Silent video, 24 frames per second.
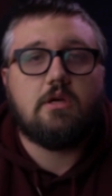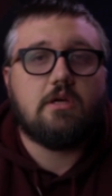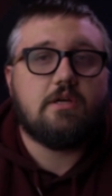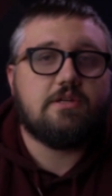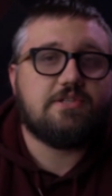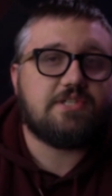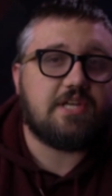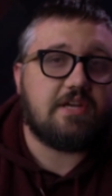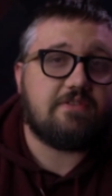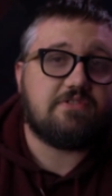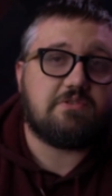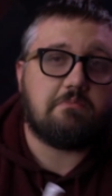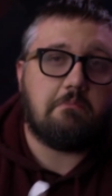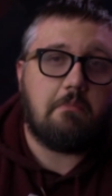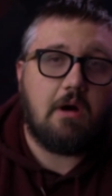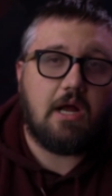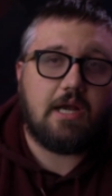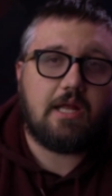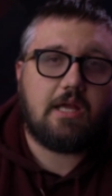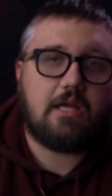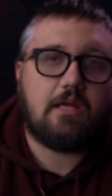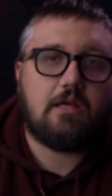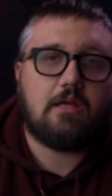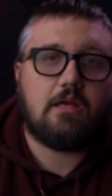saves
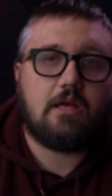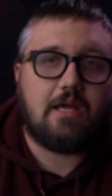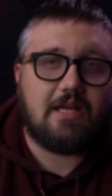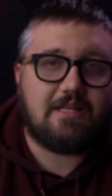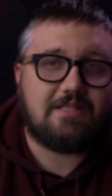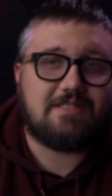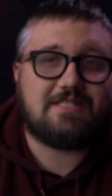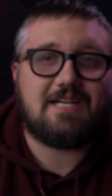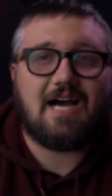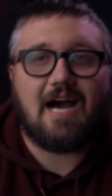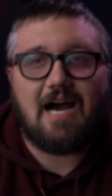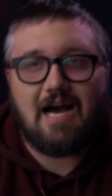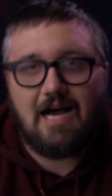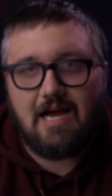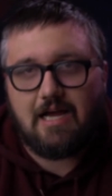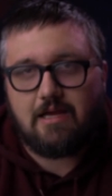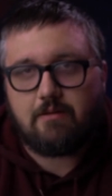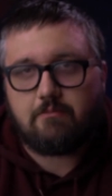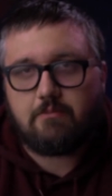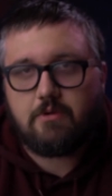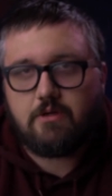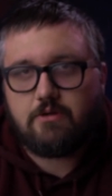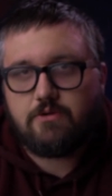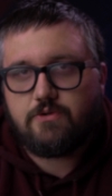money and time.
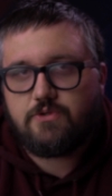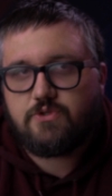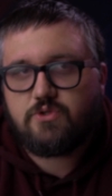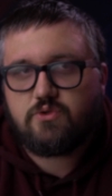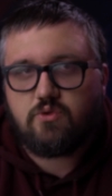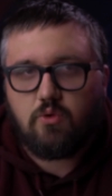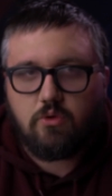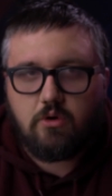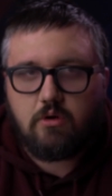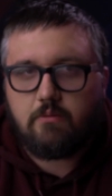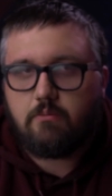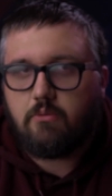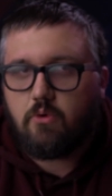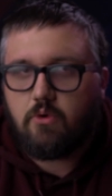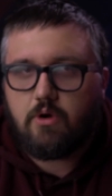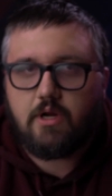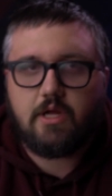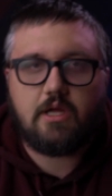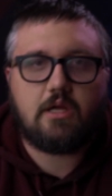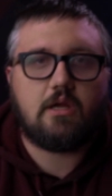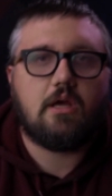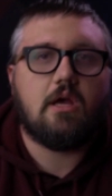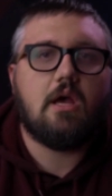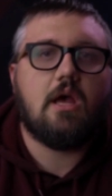
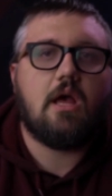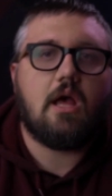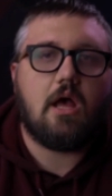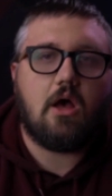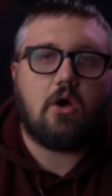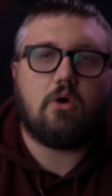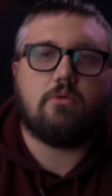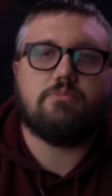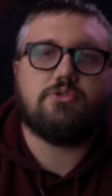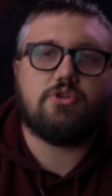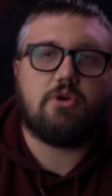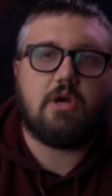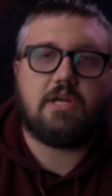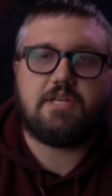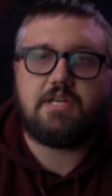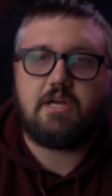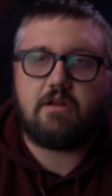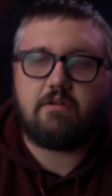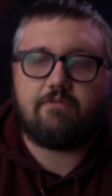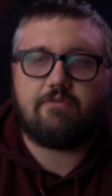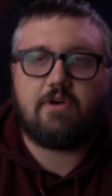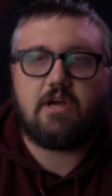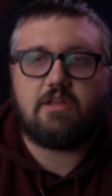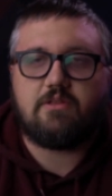Storyboarding helps you
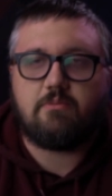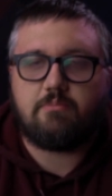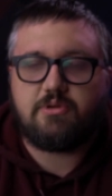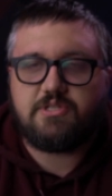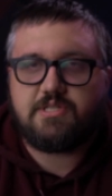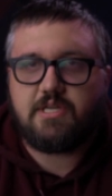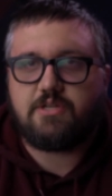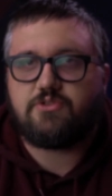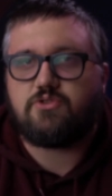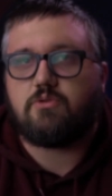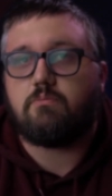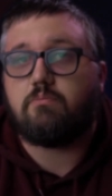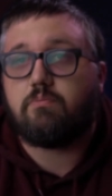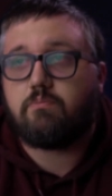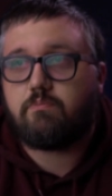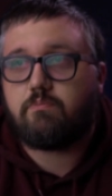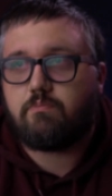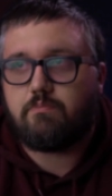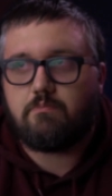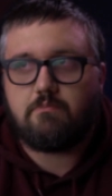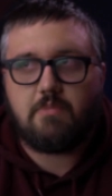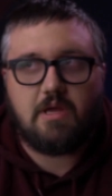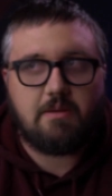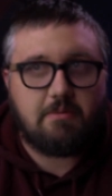identify the potential
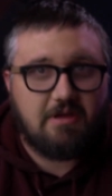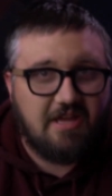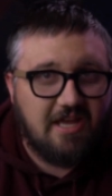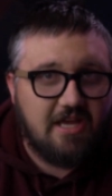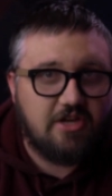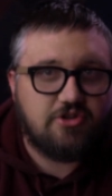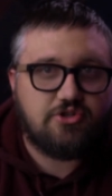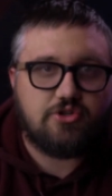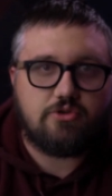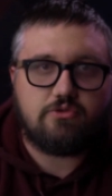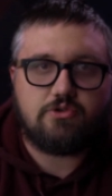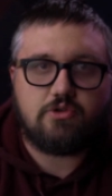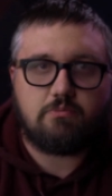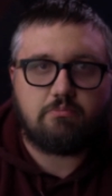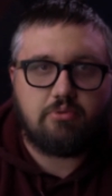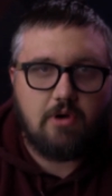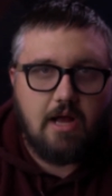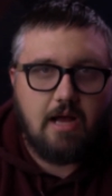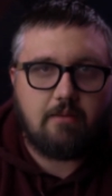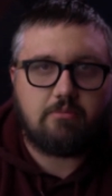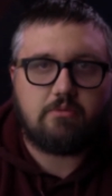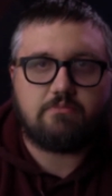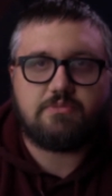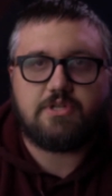maybe issues or
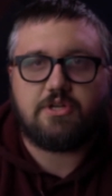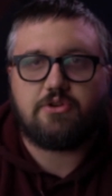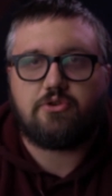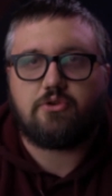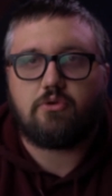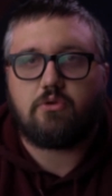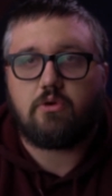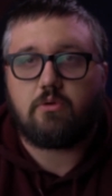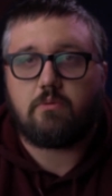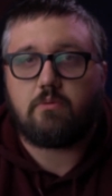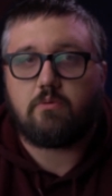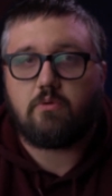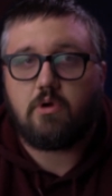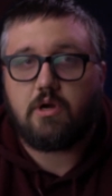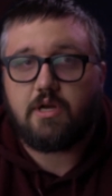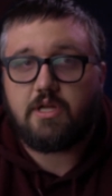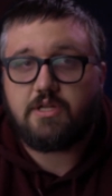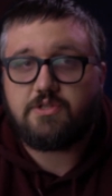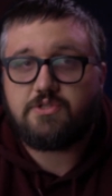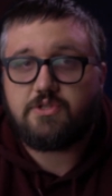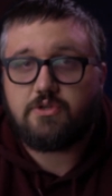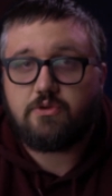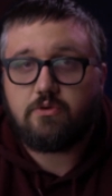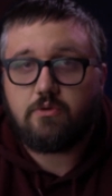problems that you're going to run
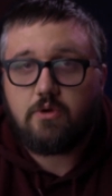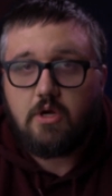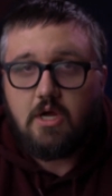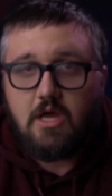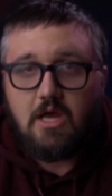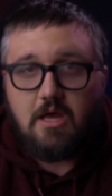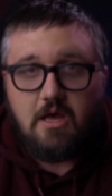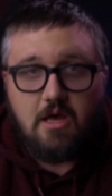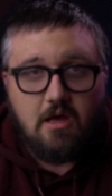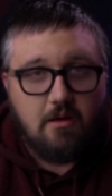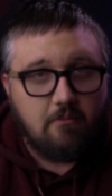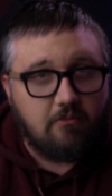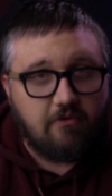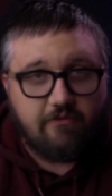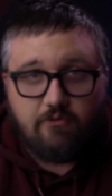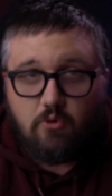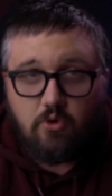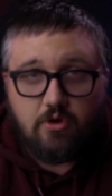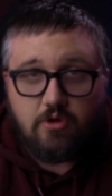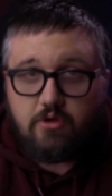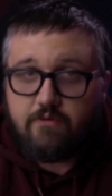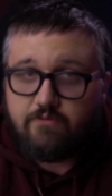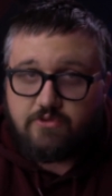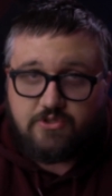into before
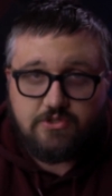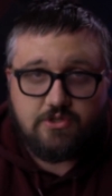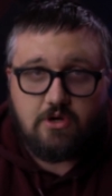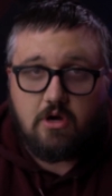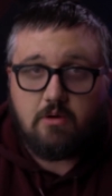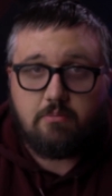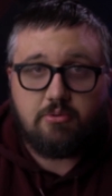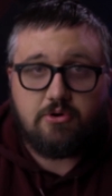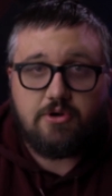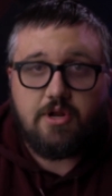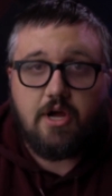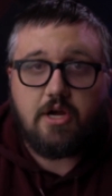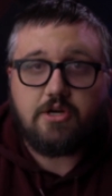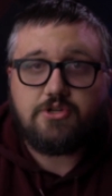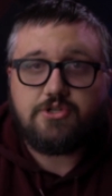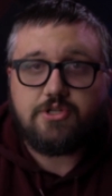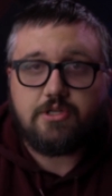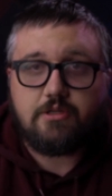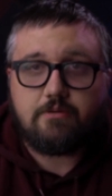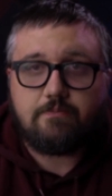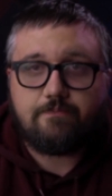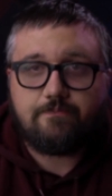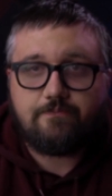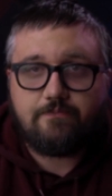you even start
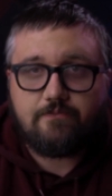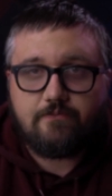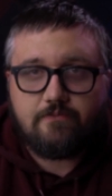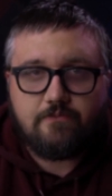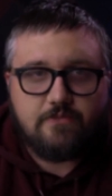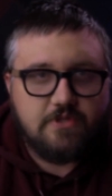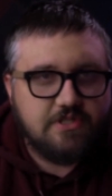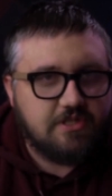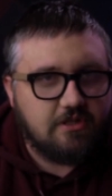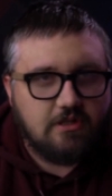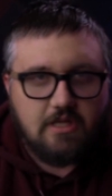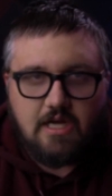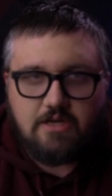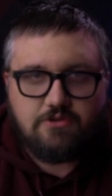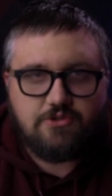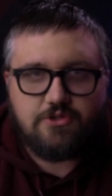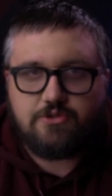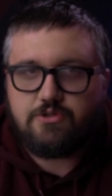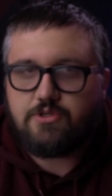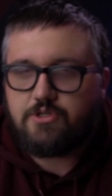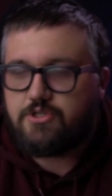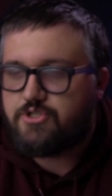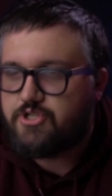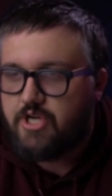production. This allows
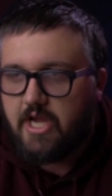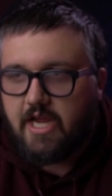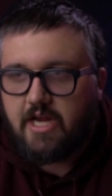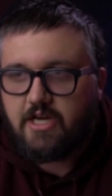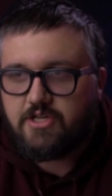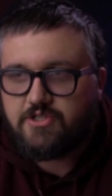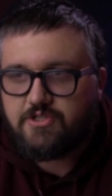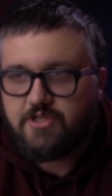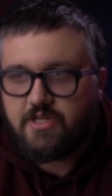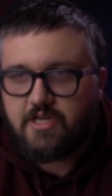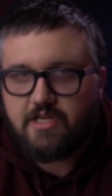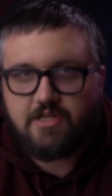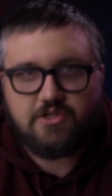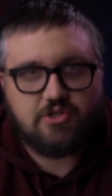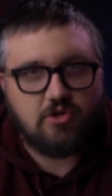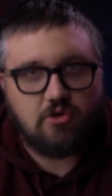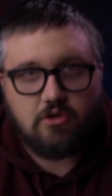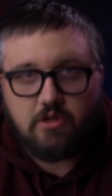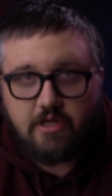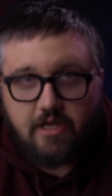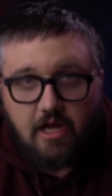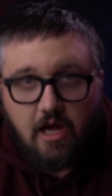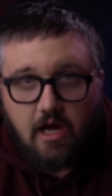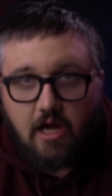you to change things
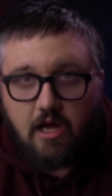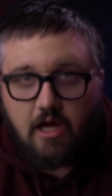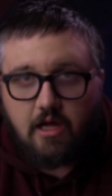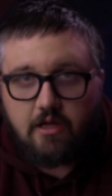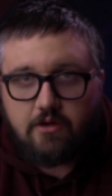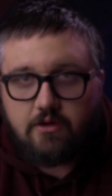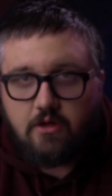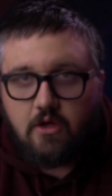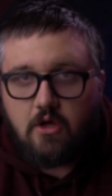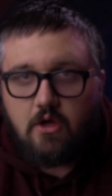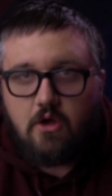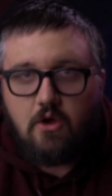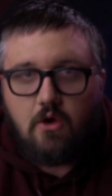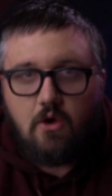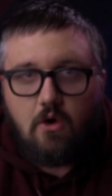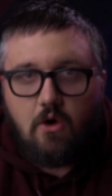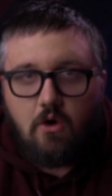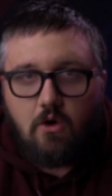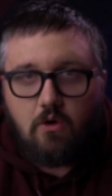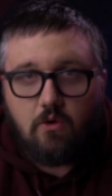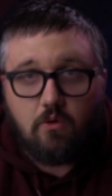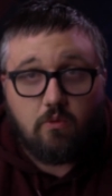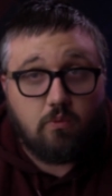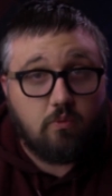early on
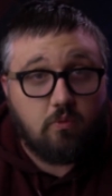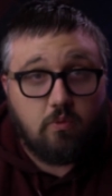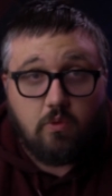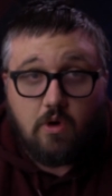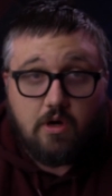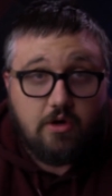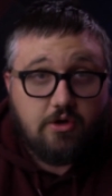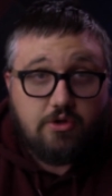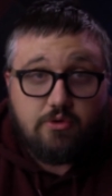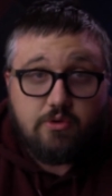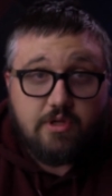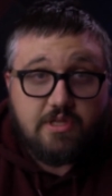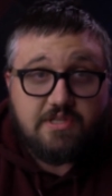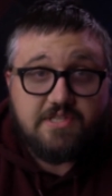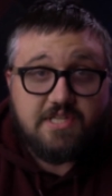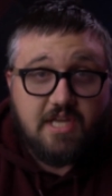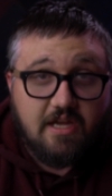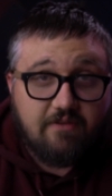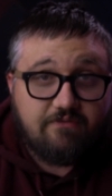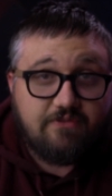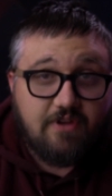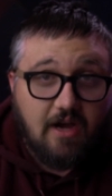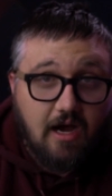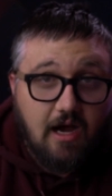or where you can
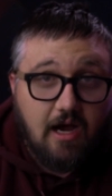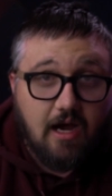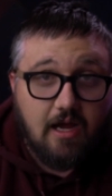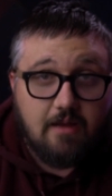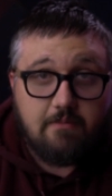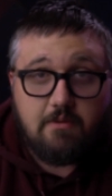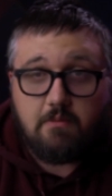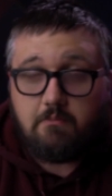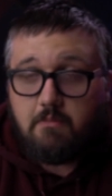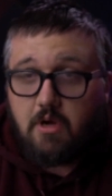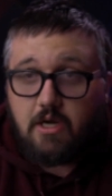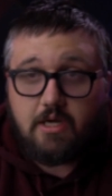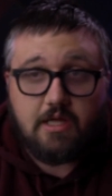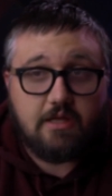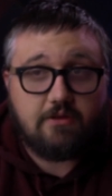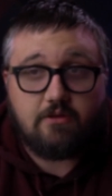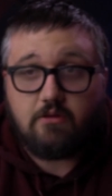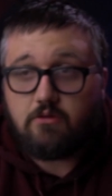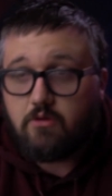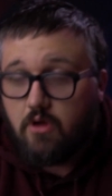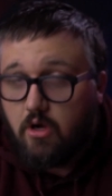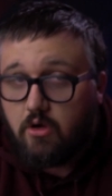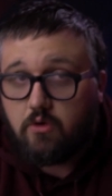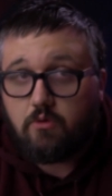save time and money in the
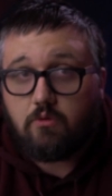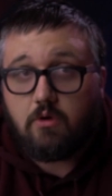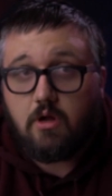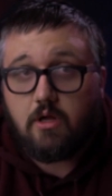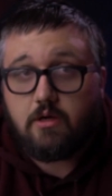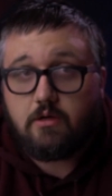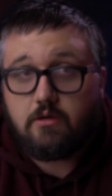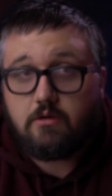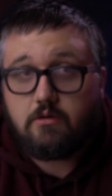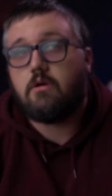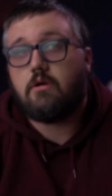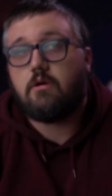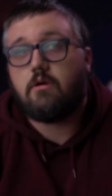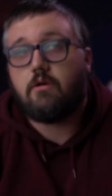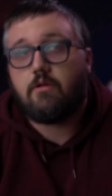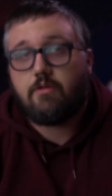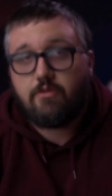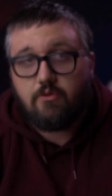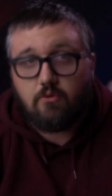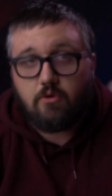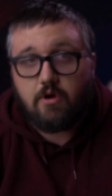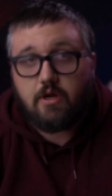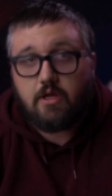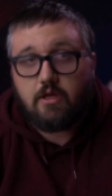long run.
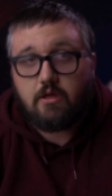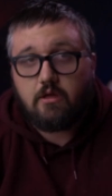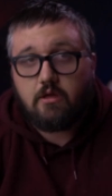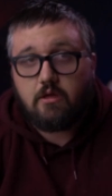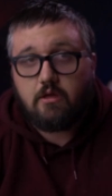3.